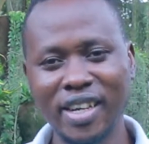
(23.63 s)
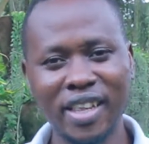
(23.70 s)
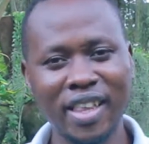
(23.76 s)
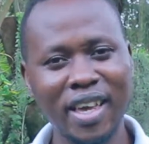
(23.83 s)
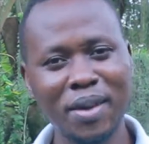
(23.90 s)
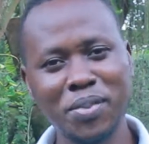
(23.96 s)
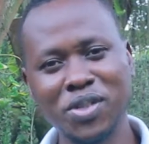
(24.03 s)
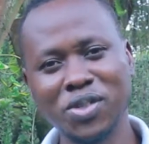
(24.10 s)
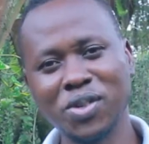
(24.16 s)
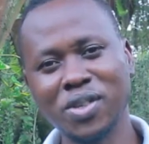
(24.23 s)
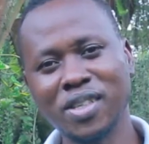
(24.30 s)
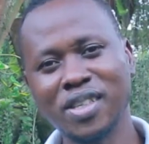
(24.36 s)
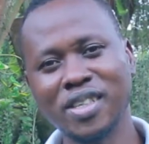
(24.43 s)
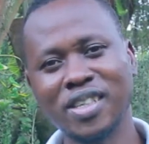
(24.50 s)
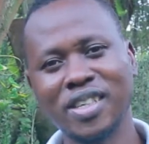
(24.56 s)
another
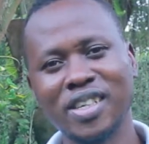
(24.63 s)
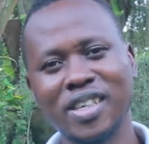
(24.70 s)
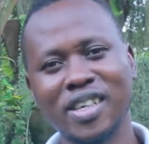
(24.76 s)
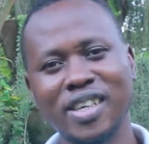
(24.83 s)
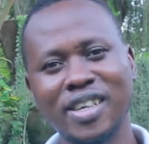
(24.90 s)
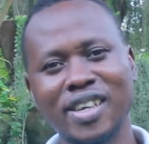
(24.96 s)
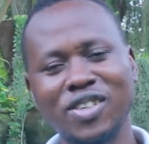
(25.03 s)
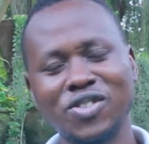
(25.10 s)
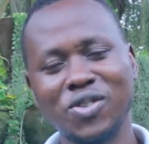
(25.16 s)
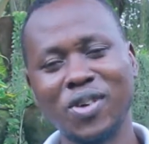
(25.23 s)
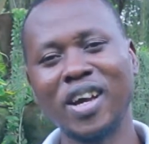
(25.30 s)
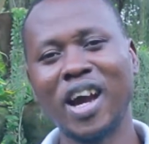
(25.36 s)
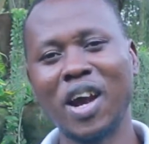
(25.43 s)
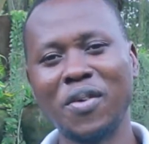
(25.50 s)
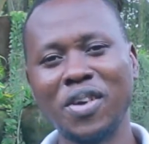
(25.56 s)
episode to
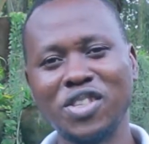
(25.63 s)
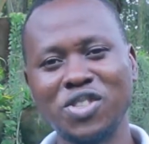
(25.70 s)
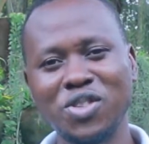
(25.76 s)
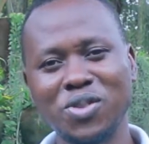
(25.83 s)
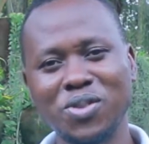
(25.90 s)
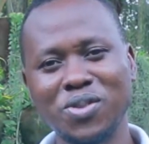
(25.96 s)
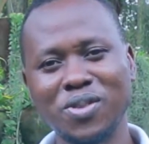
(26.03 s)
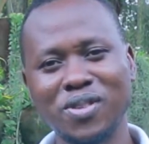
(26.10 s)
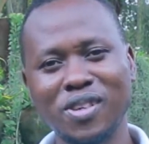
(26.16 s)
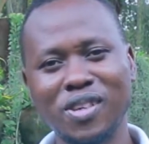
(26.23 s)
encourage you,